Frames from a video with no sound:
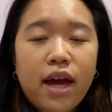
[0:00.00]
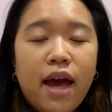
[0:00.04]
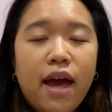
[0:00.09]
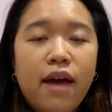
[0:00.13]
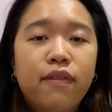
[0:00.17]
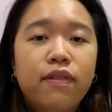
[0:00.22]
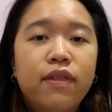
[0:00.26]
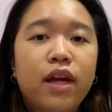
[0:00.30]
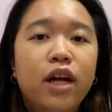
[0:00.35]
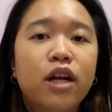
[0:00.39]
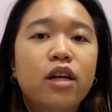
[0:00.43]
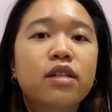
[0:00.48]

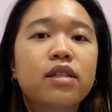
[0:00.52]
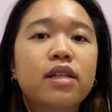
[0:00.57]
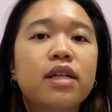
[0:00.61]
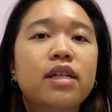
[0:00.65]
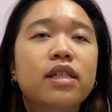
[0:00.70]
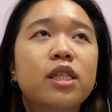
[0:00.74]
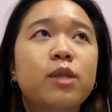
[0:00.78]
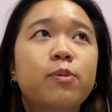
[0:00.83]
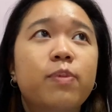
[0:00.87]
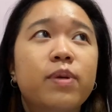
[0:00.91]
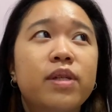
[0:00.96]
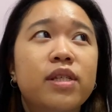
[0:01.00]
and there's a
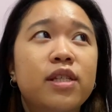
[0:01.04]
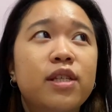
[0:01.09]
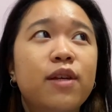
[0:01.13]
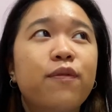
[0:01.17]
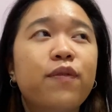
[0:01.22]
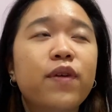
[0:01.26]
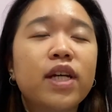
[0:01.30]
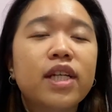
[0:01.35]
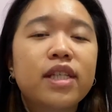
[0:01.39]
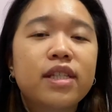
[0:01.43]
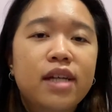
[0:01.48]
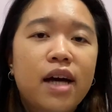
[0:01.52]

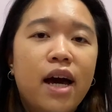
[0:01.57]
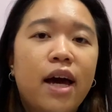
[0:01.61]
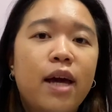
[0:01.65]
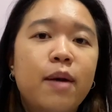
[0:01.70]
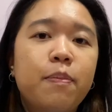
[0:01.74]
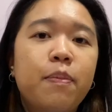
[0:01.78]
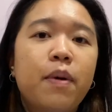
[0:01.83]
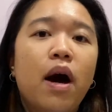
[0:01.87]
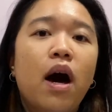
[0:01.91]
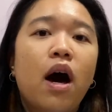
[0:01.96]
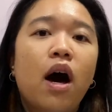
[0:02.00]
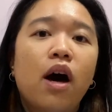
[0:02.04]
specific
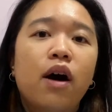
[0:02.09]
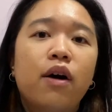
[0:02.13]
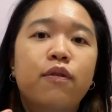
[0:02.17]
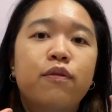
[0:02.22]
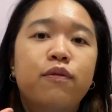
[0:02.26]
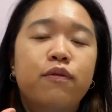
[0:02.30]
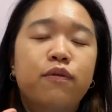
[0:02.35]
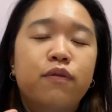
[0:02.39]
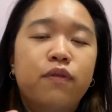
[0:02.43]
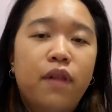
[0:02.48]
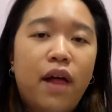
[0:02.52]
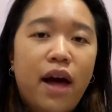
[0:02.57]
type of
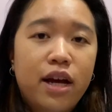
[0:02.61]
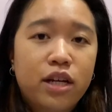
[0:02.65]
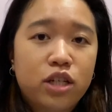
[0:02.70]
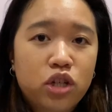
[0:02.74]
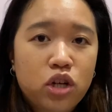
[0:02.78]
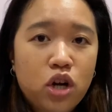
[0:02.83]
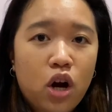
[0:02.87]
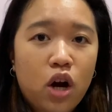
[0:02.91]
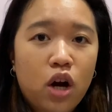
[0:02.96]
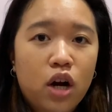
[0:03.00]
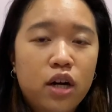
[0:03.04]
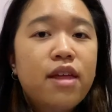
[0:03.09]

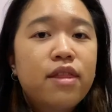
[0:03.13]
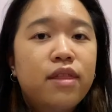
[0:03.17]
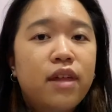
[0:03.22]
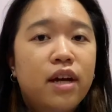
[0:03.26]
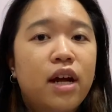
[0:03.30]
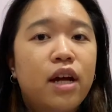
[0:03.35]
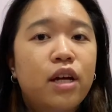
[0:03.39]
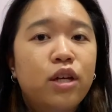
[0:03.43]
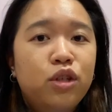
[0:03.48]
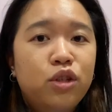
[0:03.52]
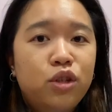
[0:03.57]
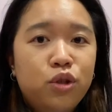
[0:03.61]
flashcard that I
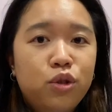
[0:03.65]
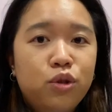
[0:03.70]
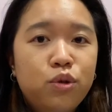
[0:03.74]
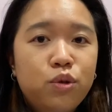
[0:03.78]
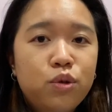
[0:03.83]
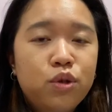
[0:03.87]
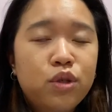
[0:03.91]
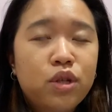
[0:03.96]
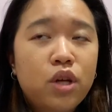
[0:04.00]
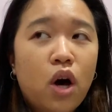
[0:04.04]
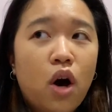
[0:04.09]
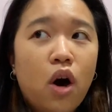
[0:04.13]

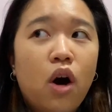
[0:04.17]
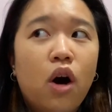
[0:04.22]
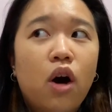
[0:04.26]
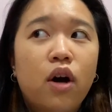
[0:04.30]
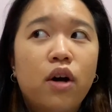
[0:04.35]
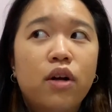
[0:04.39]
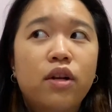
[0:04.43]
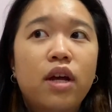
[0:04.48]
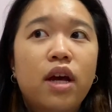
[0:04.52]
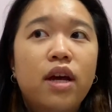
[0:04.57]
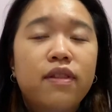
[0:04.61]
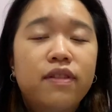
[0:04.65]
use
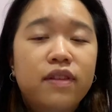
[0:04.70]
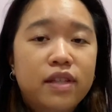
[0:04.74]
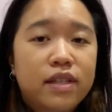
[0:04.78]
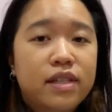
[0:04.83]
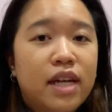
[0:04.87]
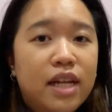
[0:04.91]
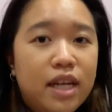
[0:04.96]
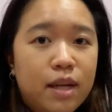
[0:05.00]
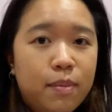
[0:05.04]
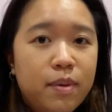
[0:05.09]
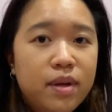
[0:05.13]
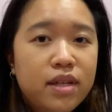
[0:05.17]
on the
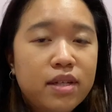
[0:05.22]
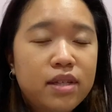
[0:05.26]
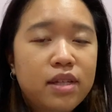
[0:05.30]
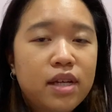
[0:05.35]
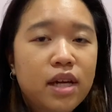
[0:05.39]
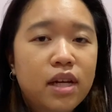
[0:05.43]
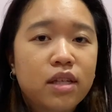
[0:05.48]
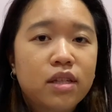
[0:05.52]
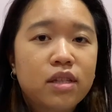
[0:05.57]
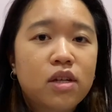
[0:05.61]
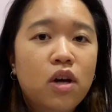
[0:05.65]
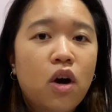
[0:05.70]
database,
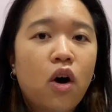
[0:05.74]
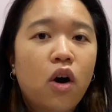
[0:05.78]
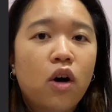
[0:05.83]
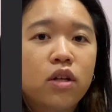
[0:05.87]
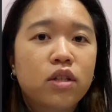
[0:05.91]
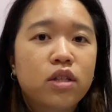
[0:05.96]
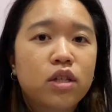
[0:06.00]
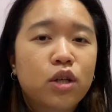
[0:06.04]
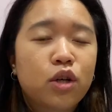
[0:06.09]
and it's called